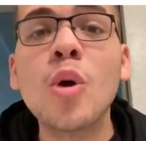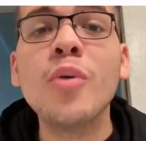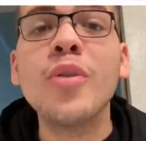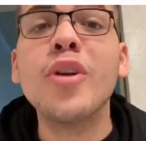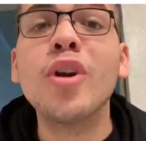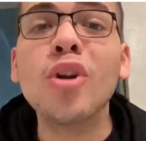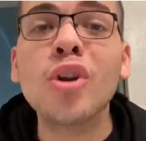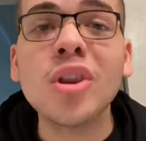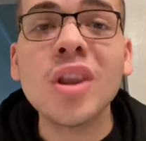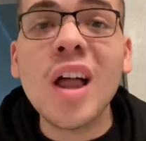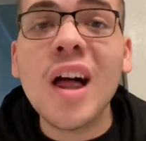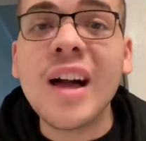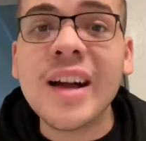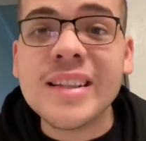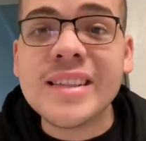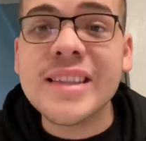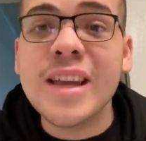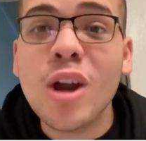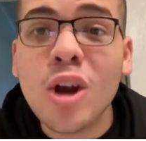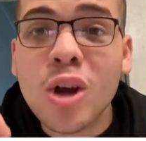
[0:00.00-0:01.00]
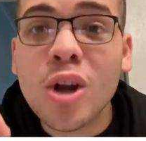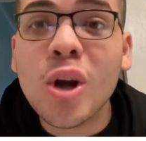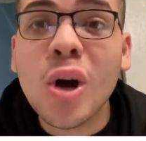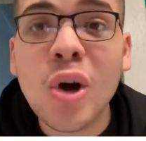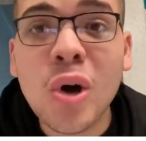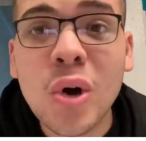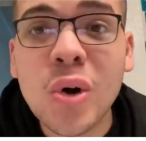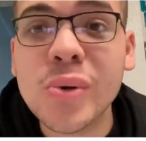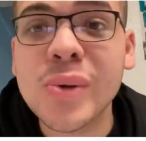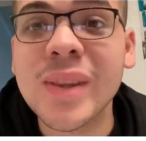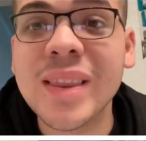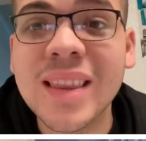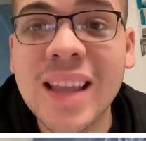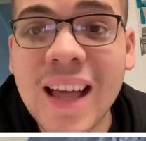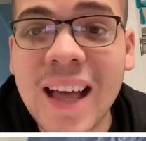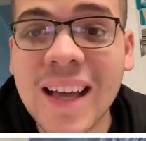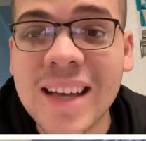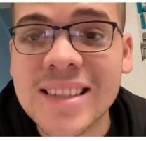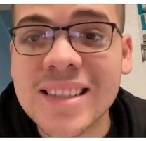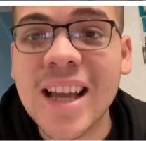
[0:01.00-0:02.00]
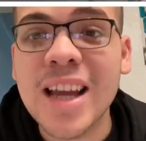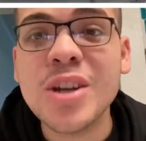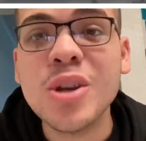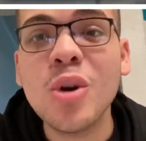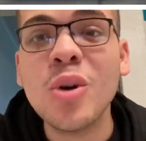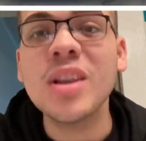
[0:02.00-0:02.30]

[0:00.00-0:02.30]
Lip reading: they're locks. They are called locks. I know a